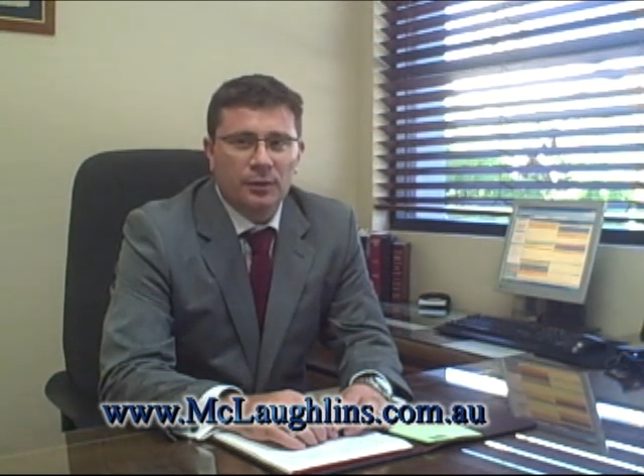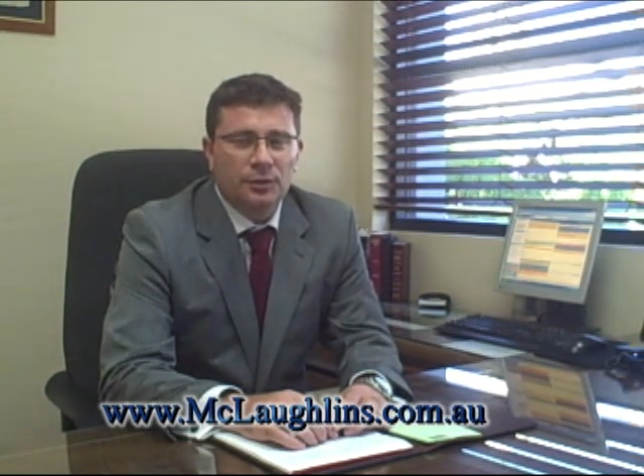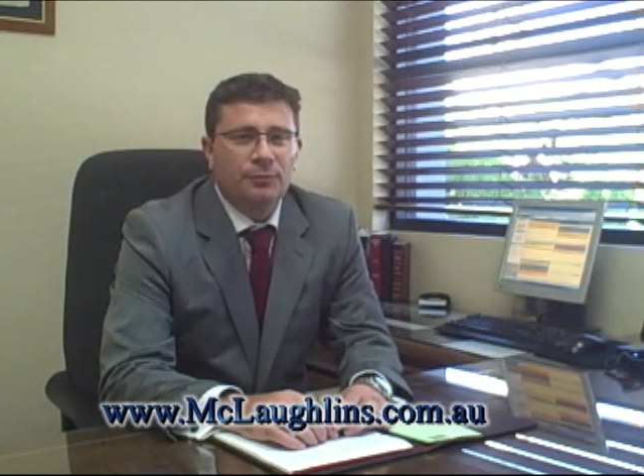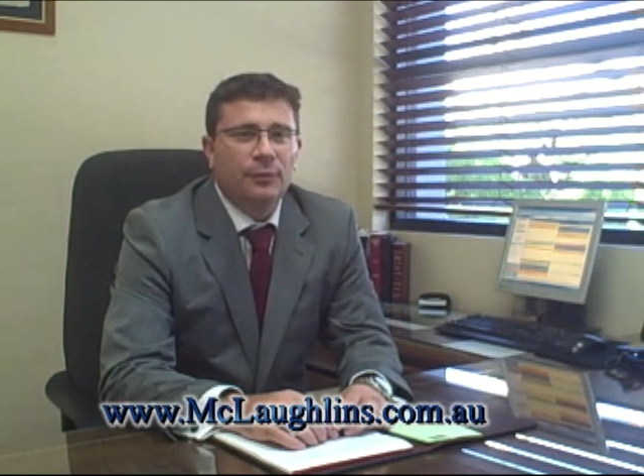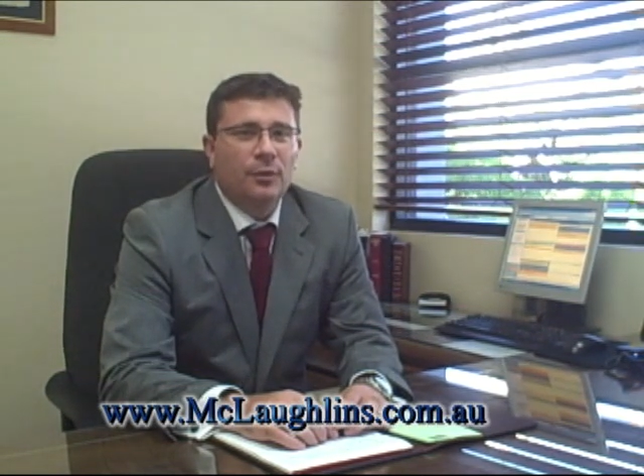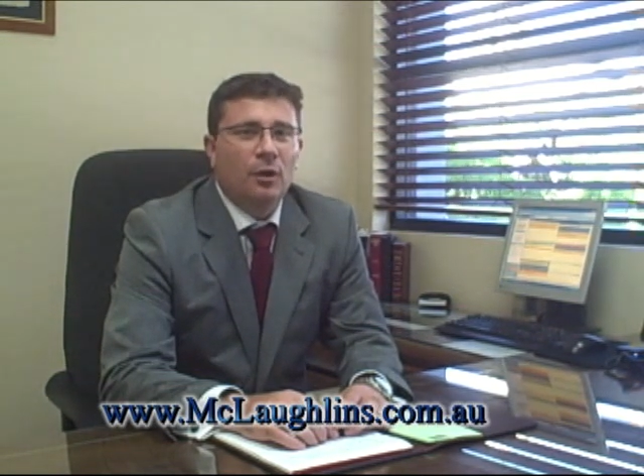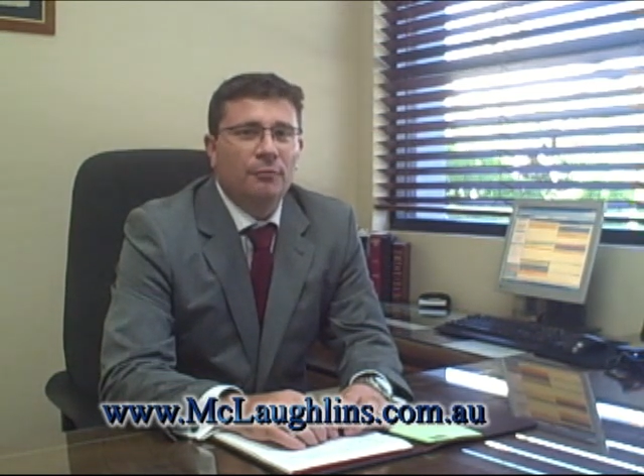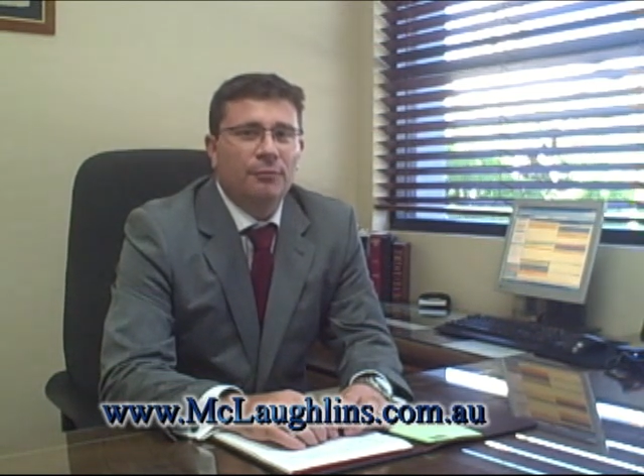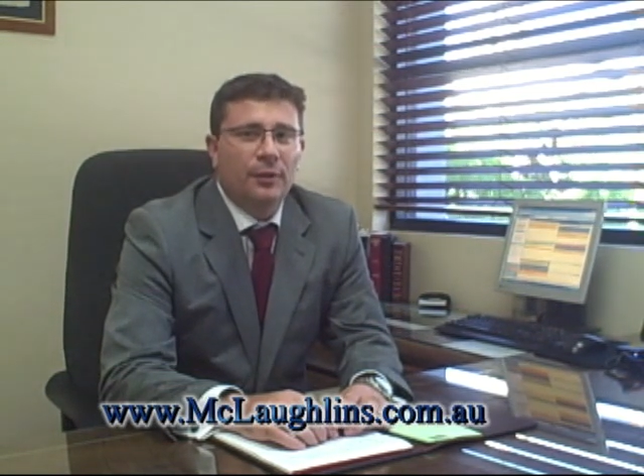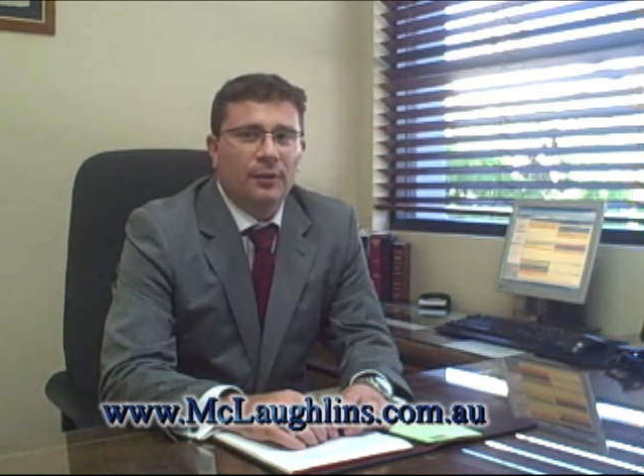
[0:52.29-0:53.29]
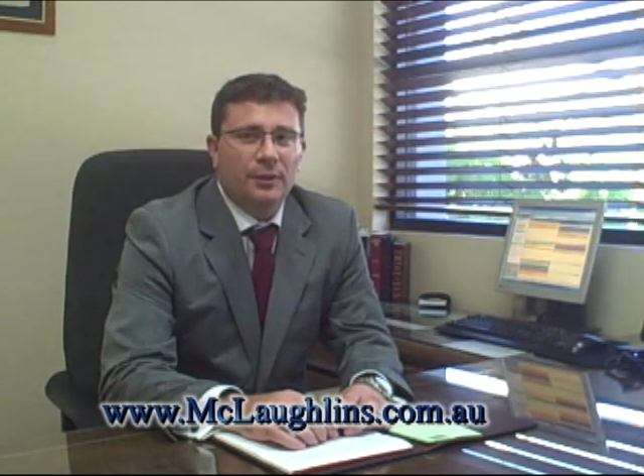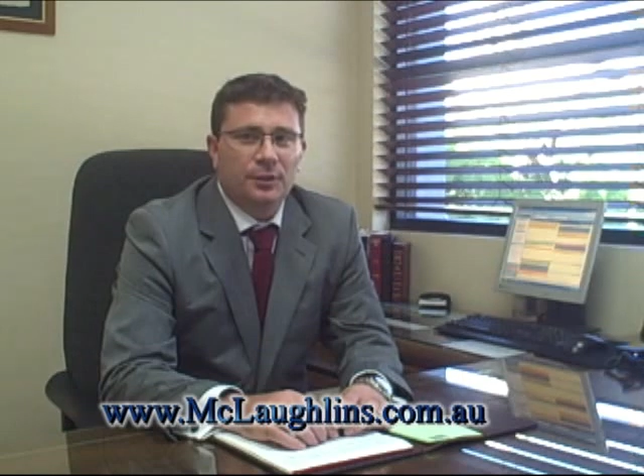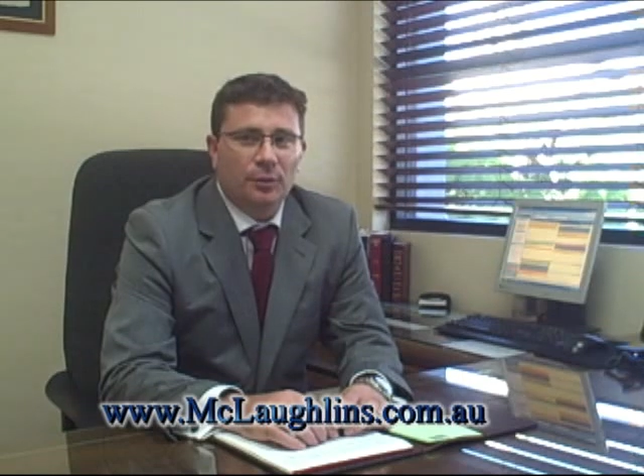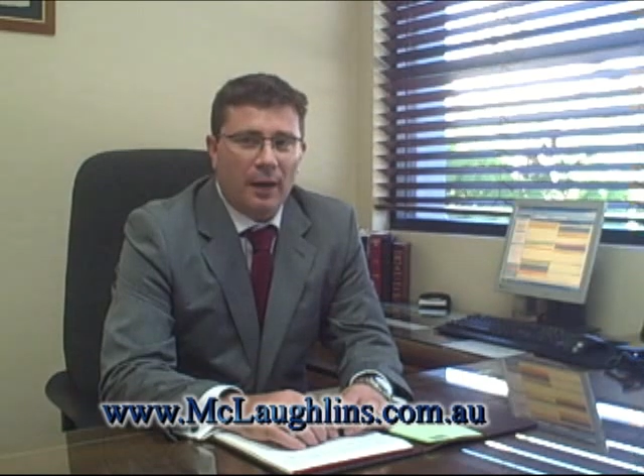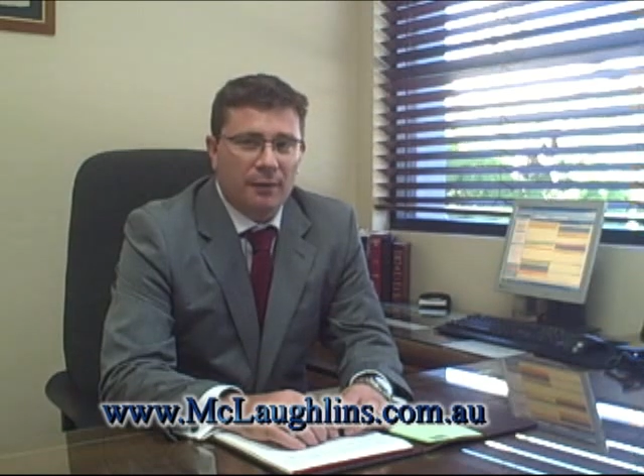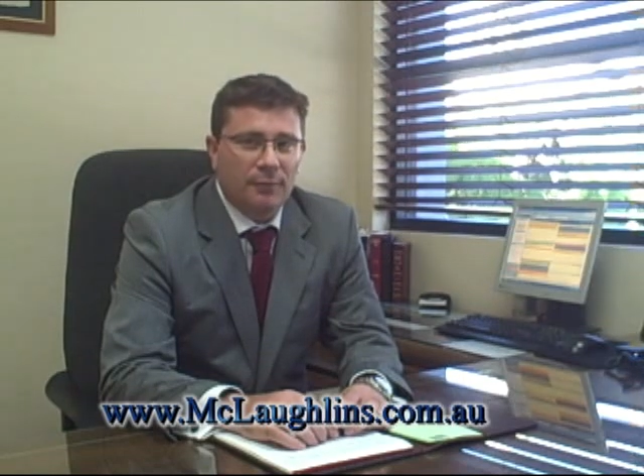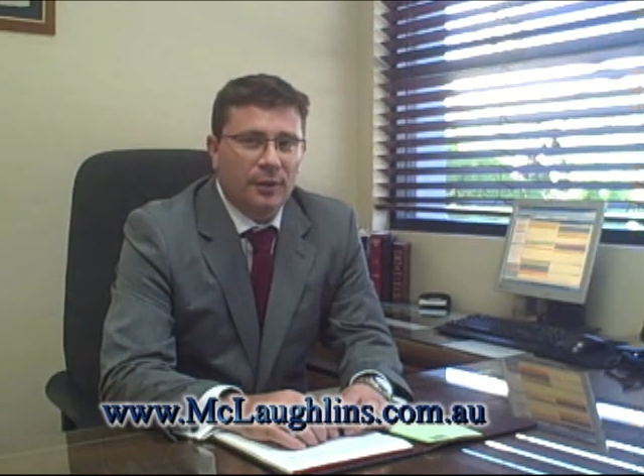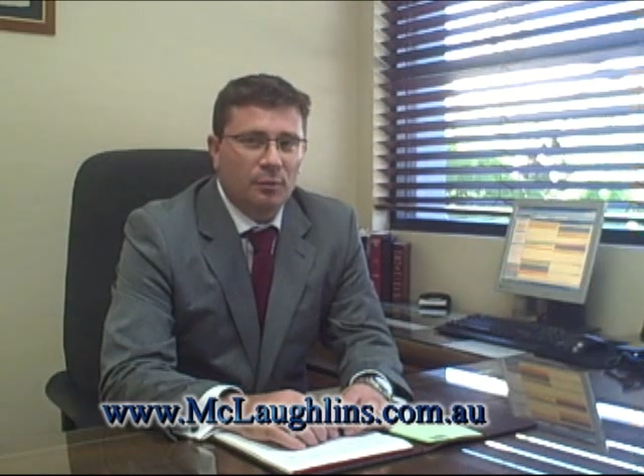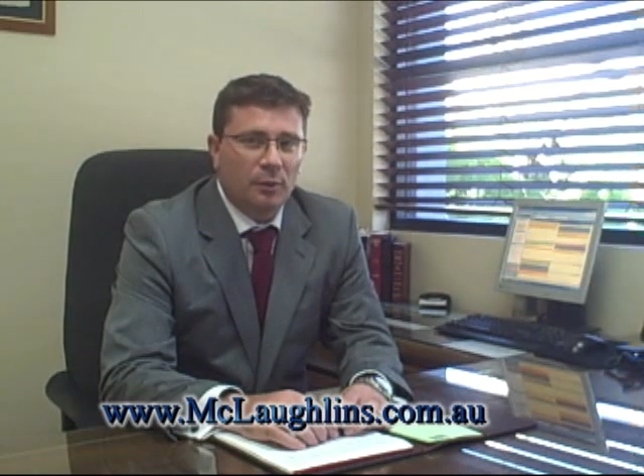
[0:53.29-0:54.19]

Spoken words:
You should feel confident that your advocate